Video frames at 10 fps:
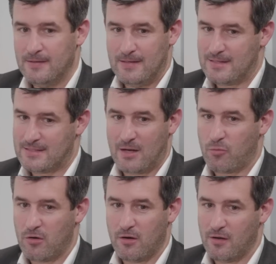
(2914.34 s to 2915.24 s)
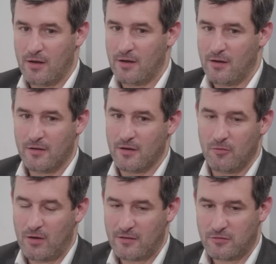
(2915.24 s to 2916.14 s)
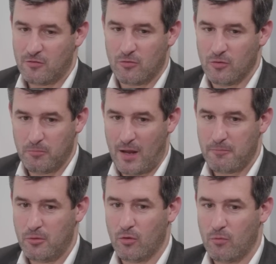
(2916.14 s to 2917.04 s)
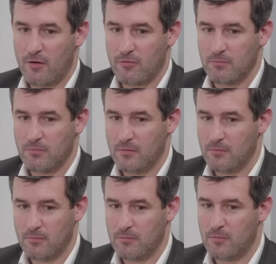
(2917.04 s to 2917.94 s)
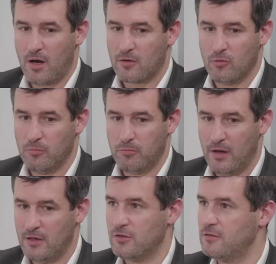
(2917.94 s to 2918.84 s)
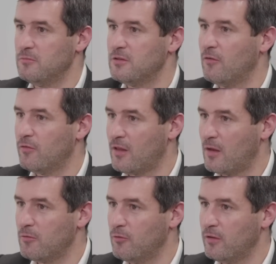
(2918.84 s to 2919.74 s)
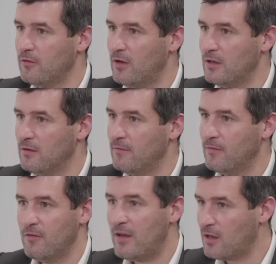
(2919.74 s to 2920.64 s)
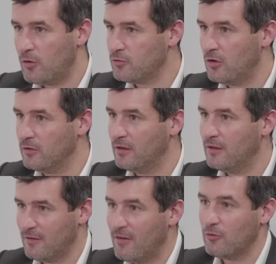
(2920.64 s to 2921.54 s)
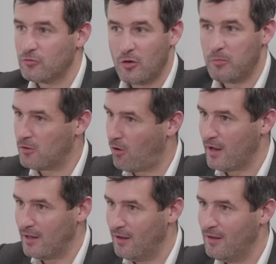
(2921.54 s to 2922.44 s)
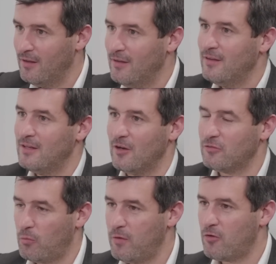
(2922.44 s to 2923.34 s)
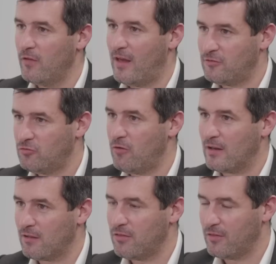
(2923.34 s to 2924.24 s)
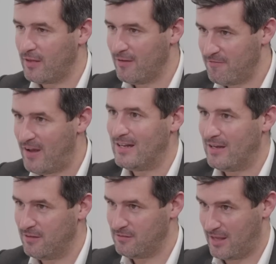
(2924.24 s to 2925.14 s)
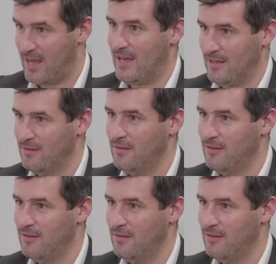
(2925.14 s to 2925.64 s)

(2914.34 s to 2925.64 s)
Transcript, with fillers: let's say we're at, I don't know, Leicester or Blackpool or wherever, and Michael injures himself the day before the event. The event goes on. The event will still be great, you know. So we've got that strength that the event is the king.